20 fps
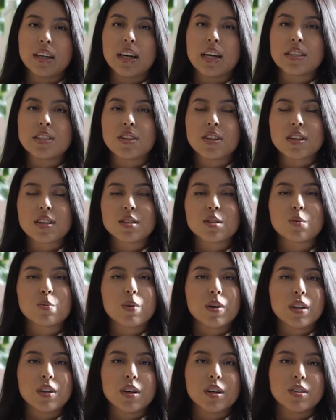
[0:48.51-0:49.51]
as long as the
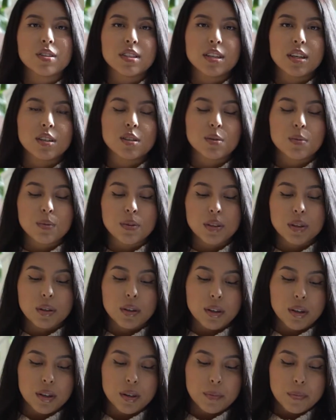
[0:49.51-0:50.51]
weather outside is really
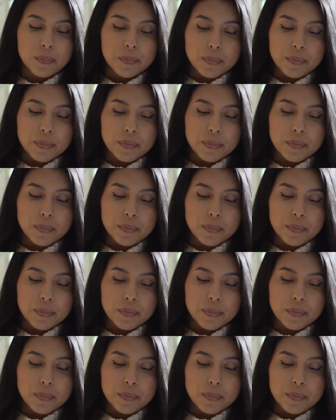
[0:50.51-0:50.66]
good.